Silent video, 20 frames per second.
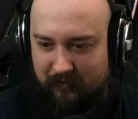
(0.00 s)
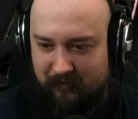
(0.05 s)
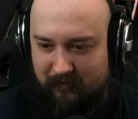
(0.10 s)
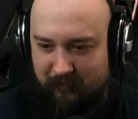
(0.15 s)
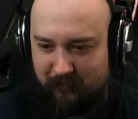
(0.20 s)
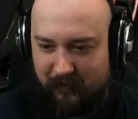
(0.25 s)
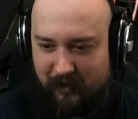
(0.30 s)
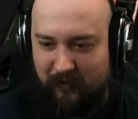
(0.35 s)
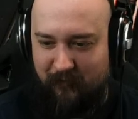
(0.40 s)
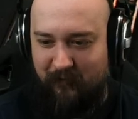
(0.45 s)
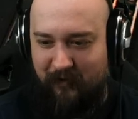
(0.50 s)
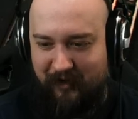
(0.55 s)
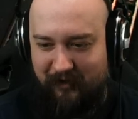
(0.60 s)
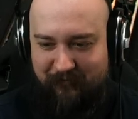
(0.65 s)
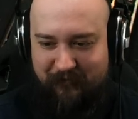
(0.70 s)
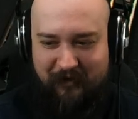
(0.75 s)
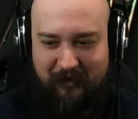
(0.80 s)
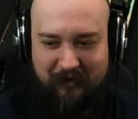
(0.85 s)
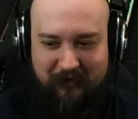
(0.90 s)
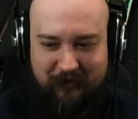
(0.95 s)
My
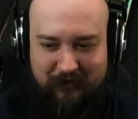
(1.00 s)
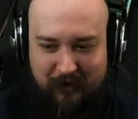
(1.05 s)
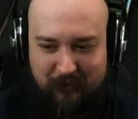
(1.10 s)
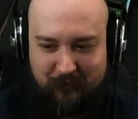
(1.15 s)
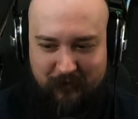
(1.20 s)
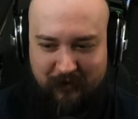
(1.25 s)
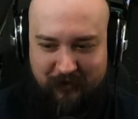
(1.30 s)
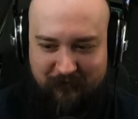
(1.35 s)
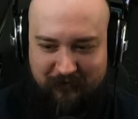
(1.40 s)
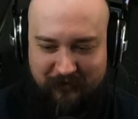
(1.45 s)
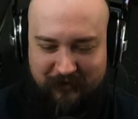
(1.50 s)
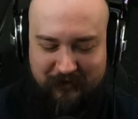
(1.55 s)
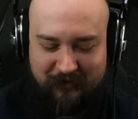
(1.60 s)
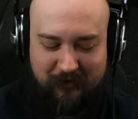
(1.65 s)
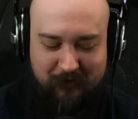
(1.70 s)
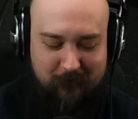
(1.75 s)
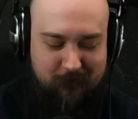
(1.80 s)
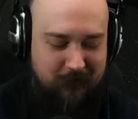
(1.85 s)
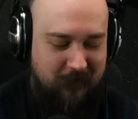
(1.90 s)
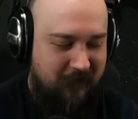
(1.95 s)
wife yells at me every
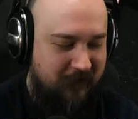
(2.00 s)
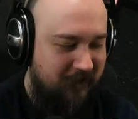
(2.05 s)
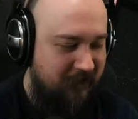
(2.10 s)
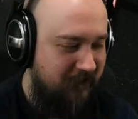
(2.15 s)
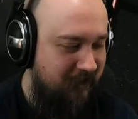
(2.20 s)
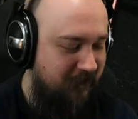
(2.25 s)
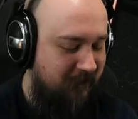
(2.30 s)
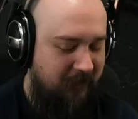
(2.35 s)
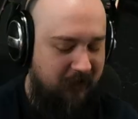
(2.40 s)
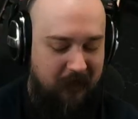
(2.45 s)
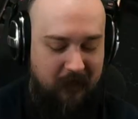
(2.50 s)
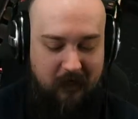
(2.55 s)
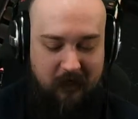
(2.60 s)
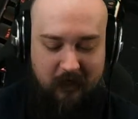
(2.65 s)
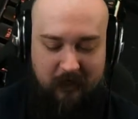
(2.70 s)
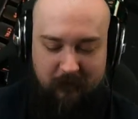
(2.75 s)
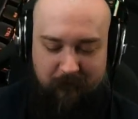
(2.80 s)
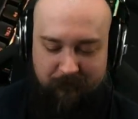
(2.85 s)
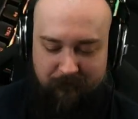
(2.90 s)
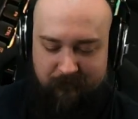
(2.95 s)
time.
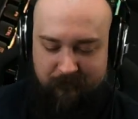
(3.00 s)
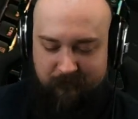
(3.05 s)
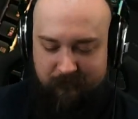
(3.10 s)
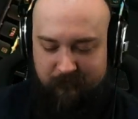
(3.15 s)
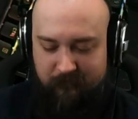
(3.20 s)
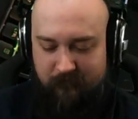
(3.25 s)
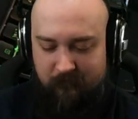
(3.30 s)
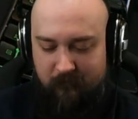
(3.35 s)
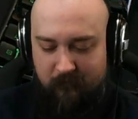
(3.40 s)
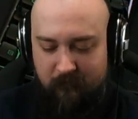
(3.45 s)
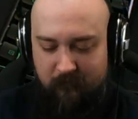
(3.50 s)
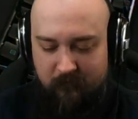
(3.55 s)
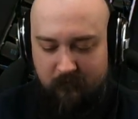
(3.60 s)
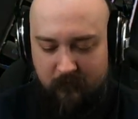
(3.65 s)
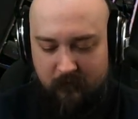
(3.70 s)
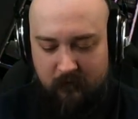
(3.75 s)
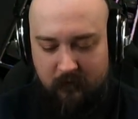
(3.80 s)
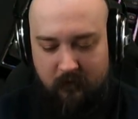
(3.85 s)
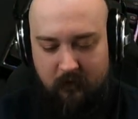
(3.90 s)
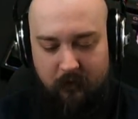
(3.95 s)
Yeah.
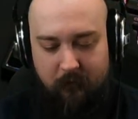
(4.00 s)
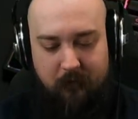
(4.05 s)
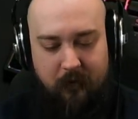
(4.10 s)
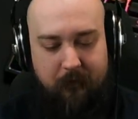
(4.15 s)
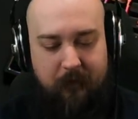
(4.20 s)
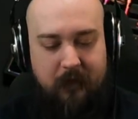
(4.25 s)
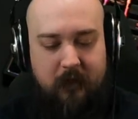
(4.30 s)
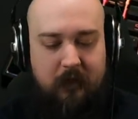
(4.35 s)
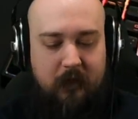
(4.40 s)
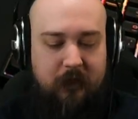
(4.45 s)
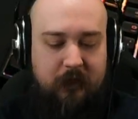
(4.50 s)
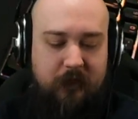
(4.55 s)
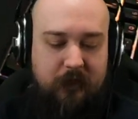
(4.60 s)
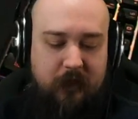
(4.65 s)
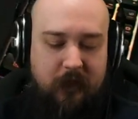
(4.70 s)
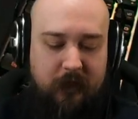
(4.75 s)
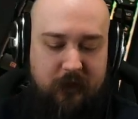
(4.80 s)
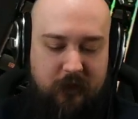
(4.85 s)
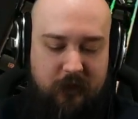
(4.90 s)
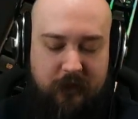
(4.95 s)
But I mean, it's
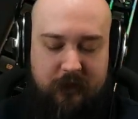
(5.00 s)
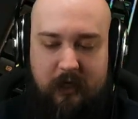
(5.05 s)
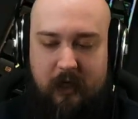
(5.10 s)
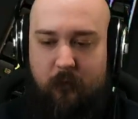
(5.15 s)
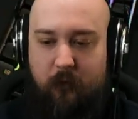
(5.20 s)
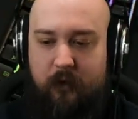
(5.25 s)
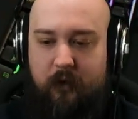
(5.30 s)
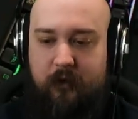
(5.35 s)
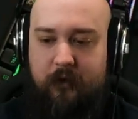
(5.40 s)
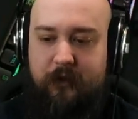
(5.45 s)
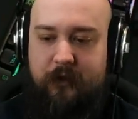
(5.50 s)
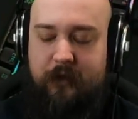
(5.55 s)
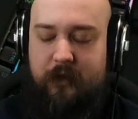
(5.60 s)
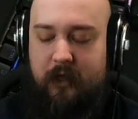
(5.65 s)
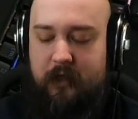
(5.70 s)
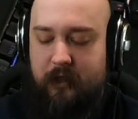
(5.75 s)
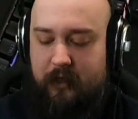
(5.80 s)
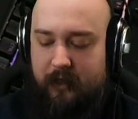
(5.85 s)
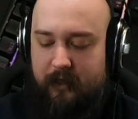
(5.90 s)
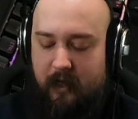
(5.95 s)
just like one of those
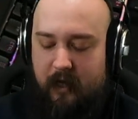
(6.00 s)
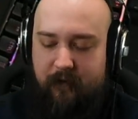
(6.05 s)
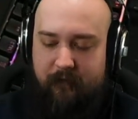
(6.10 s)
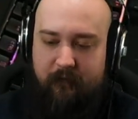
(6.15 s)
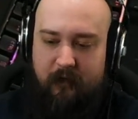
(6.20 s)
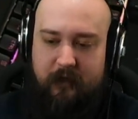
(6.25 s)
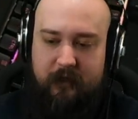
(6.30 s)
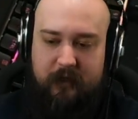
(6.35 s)
things, like every